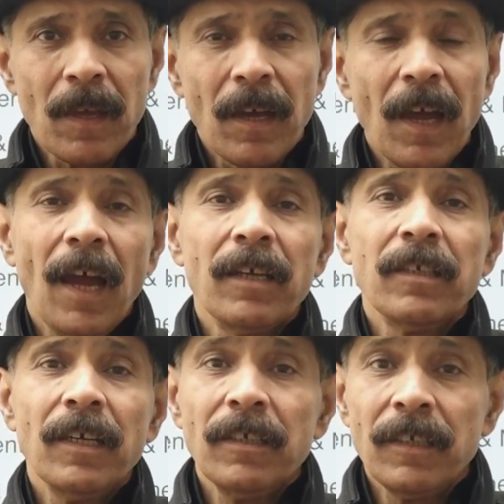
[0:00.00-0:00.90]

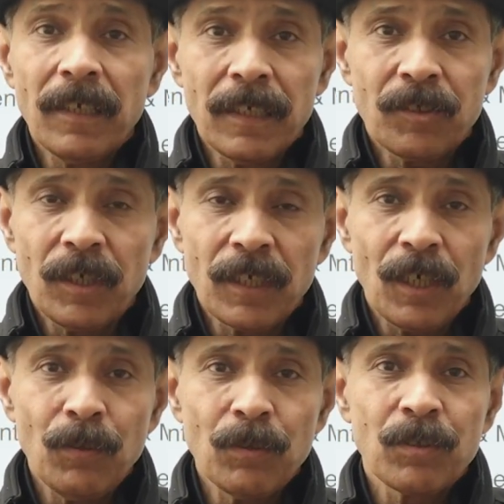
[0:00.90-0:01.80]
And Indian history
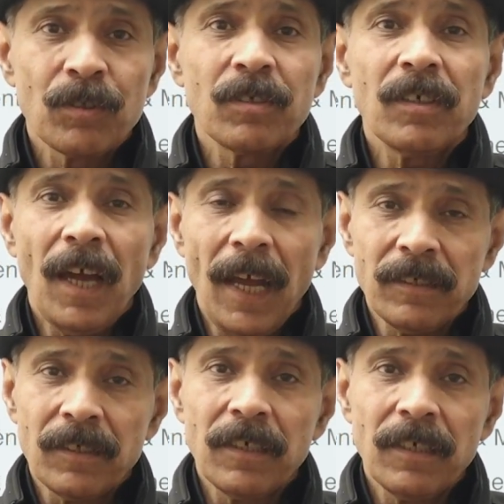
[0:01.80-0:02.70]
includes
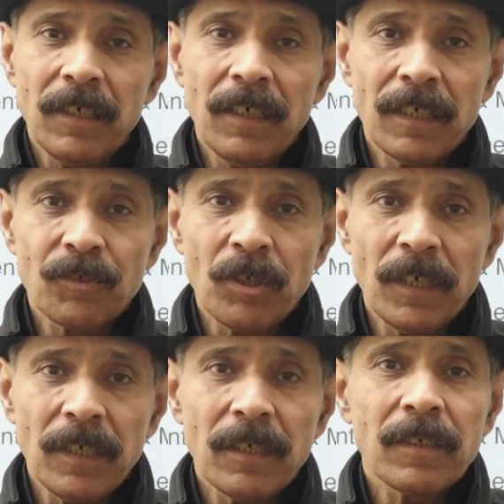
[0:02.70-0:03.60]
ancient Indian
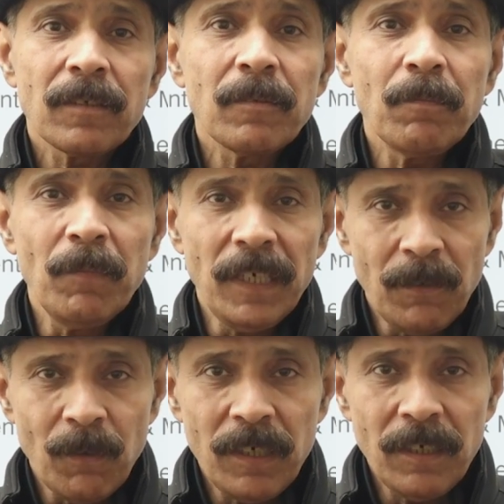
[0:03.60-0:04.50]
history,
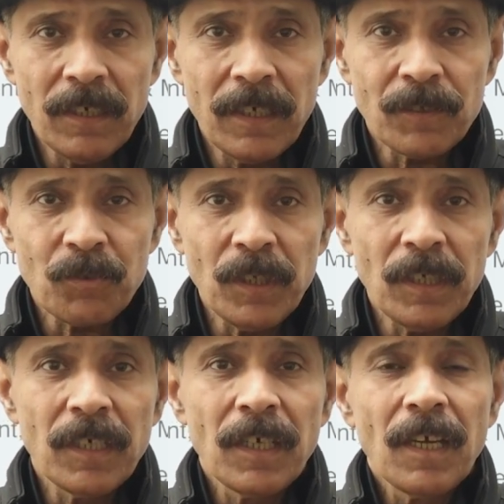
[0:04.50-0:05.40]
medieval Indian
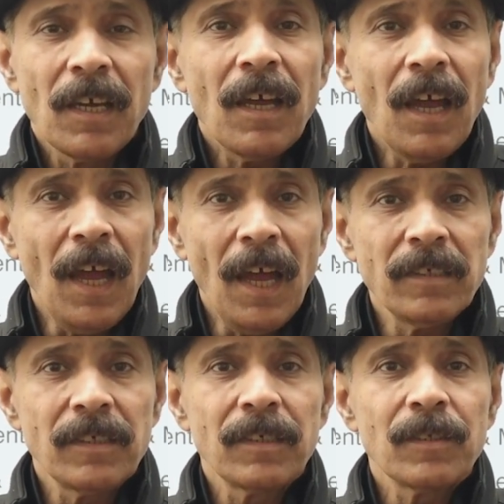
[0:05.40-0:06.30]
history,
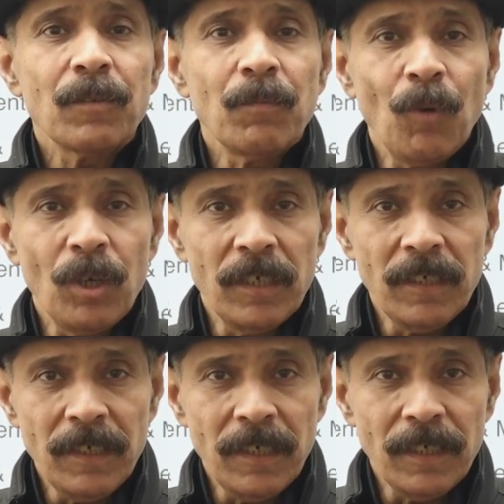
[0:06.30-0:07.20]
and modern
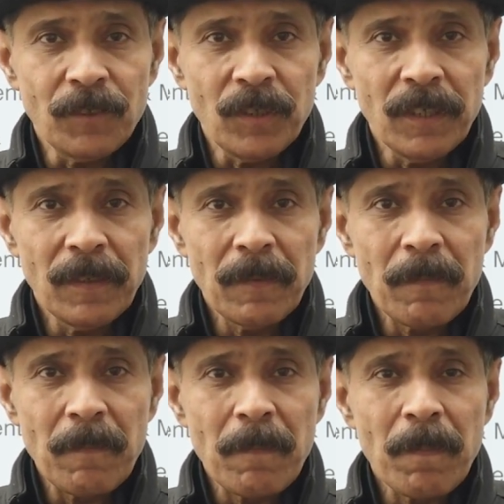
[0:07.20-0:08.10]
Indian history.
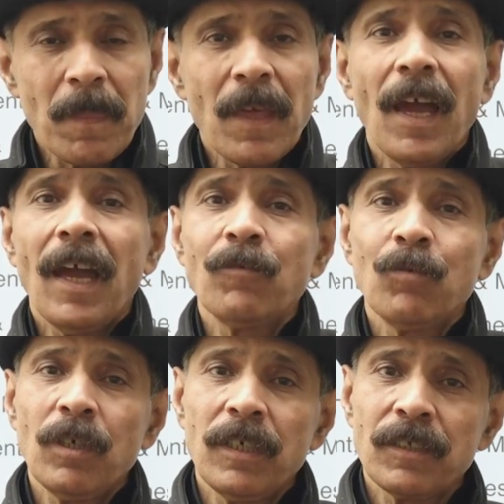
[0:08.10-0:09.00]
And
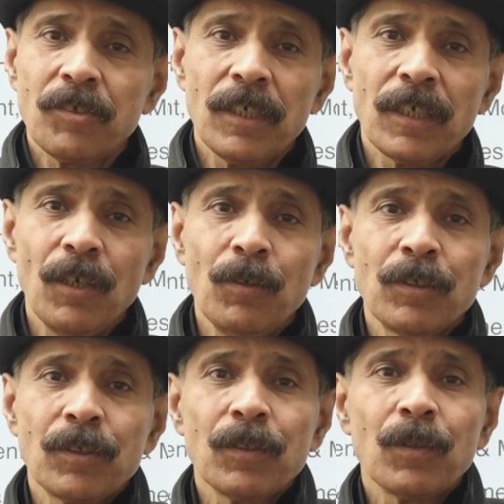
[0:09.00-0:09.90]
world history
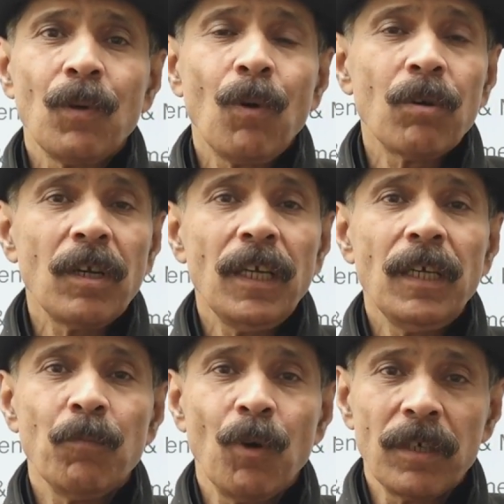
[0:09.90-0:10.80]
includes only
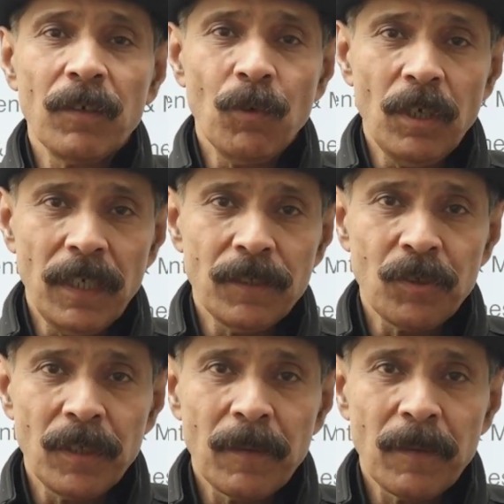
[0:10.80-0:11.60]
modern world history.